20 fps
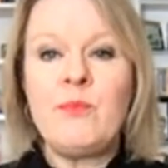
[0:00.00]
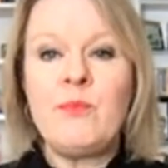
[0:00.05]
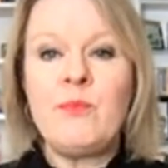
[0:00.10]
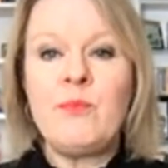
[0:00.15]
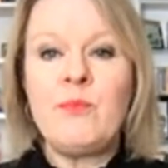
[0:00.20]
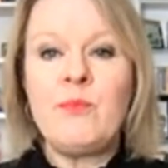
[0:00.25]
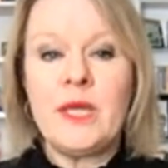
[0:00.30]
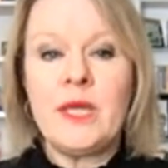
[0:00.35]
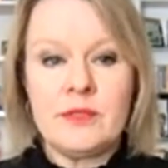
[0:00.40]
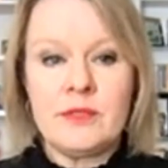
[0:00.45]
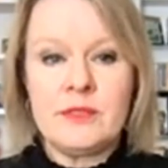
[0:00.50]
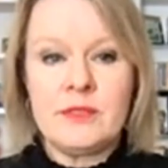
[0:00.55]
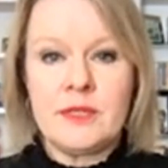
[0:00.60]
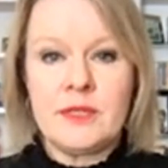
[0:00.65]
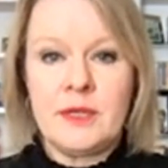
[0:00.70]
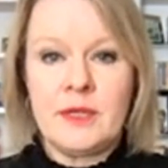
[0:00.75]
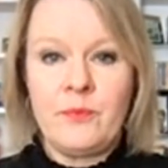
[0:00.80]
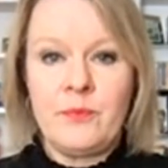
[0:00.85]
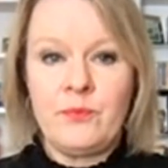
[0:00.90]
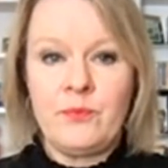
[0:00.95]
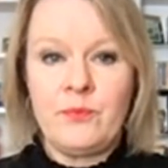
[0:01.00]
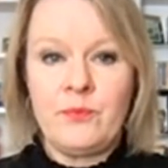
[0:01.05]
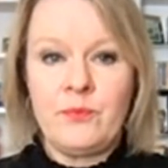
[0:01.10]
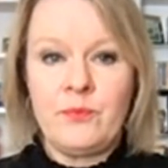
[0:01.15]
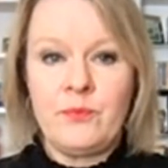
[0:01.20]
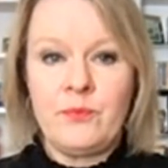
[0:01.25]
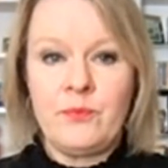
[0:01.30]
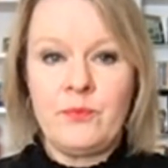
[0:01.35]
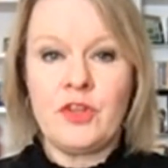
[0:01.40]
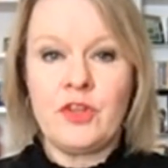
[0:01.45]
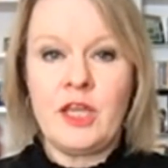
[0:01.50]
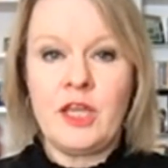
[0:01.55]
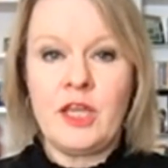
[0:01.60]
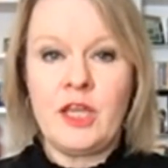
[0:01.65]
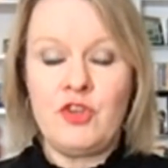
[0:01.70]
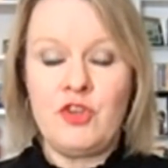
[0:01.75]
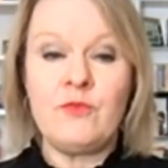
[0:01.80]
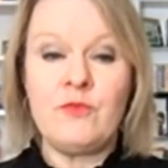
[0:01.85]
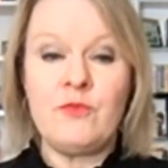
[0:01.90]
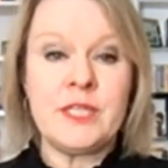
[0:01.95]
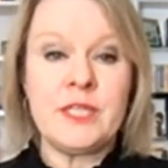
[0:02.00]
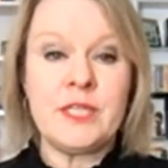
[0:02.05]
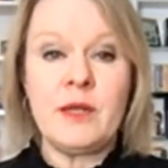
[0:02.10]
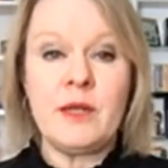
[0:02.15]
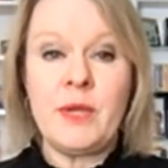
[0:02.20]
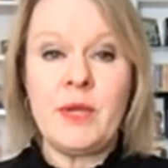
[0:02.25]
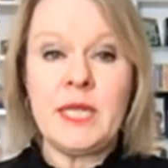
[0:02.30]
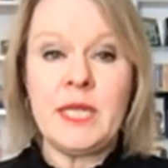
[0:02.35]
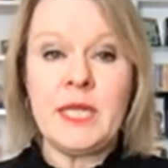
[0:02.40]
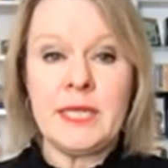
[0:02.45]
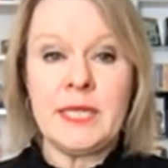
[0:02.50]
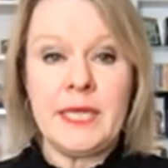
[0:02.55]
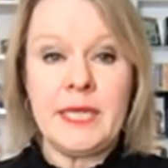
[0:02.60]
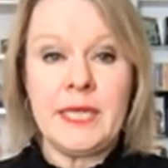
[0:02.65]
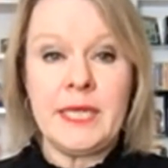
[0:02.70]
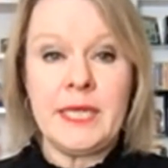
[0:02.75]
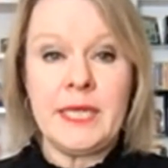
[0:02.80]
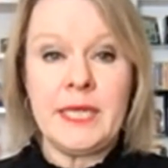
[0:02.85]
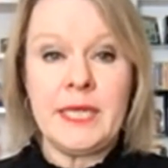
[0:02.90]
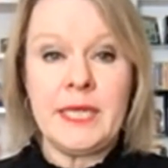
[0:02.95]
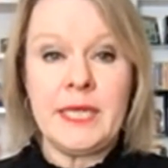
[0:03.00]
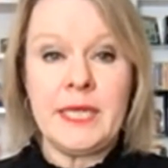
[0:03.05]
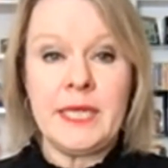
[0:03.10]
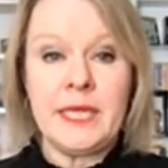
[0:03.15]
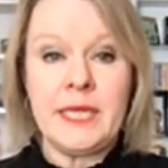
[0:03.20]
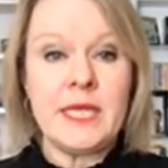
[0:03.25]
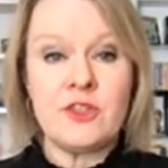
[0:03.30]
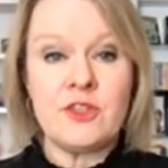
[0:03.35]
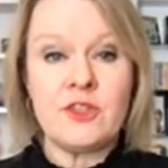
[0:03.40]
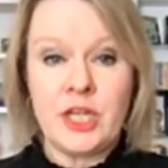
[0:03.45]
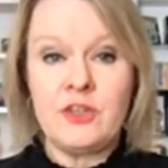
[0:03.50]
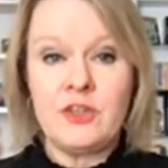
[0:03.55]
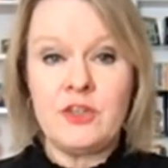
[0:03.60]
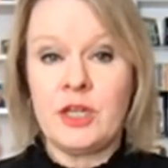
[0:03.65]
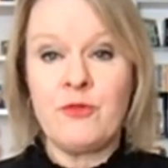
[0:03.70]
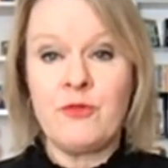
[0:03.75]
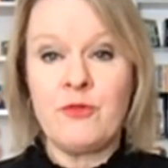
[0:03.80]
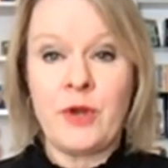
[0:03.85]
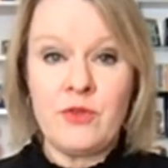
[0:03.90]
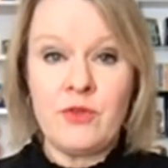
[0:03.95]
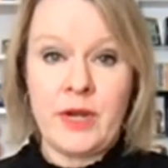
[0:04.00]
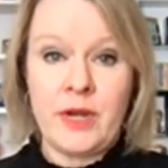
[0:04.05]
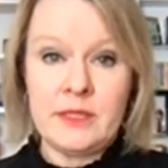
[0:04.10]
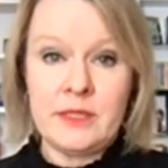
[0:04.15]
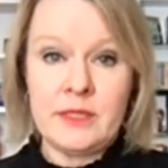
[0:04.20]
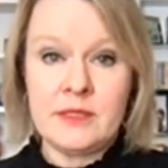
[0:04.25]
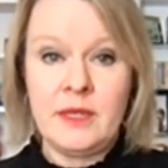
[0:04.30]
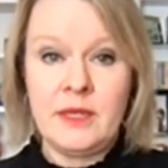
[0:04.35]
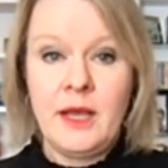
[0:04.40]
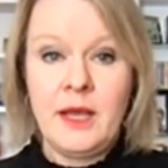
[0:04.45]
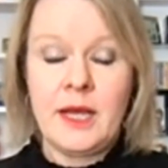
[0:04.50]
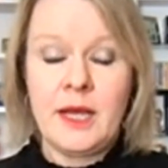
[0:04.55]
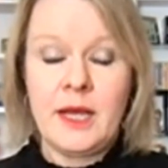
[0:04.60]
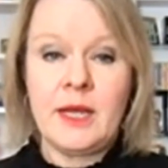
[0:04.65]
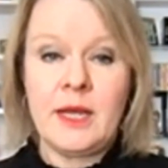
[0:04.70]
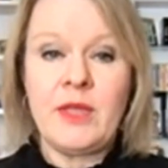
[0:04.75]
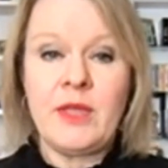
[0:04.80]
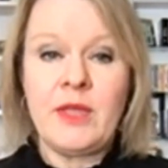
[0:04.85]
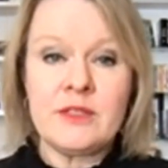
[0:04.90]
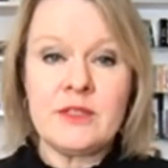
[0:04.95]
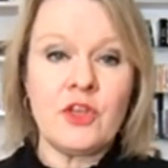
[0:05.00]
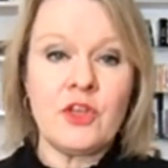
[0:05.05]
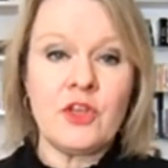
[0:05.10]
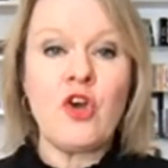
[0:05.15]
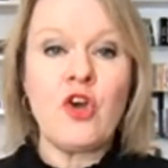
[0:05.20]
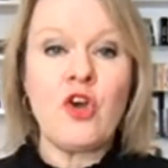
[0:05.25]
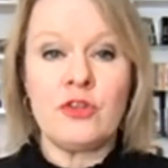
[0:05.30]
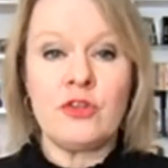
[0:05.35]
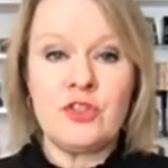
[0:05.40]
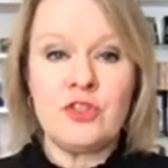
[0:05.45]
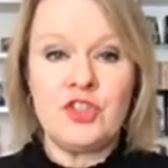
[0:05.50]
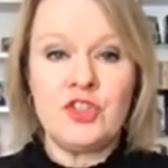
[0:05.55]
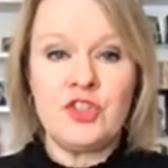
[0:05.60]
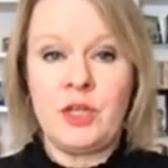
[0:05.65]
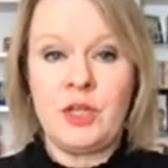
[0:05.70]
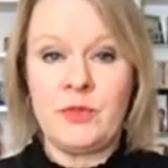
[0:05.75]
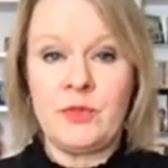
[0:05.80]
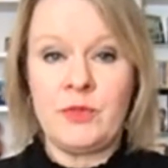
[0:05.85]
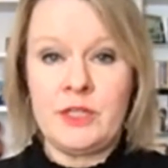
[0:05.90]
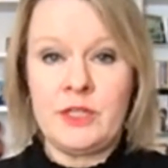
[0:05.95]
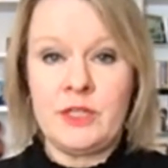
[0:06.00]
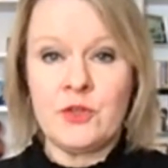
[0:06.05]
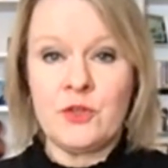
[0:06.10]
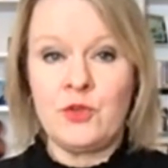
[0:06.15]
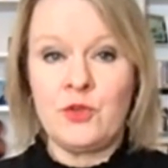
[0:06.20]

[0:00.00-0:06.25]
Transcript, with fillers: biggest change that you've seen immediately is a change in freight rates. That's the cost to ship